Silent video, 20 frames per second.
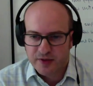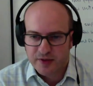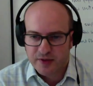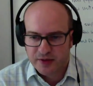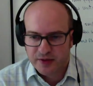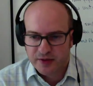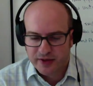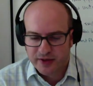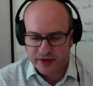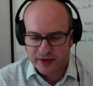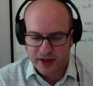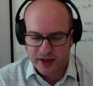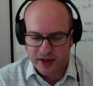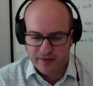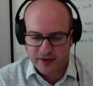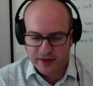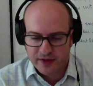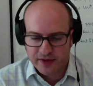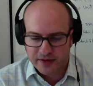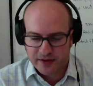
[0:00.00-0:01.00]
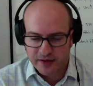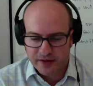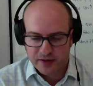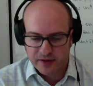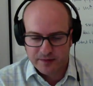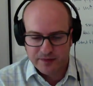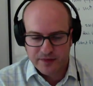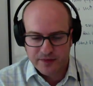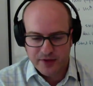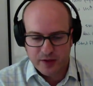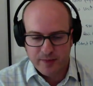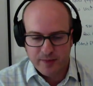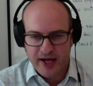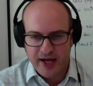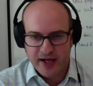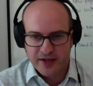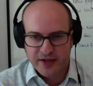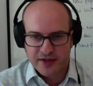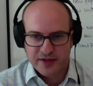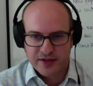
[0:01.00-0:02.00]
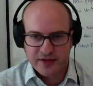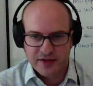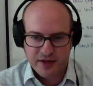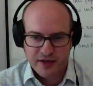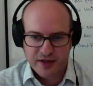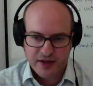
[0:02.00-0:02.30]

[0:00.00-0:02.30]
It could be kind of like their pass,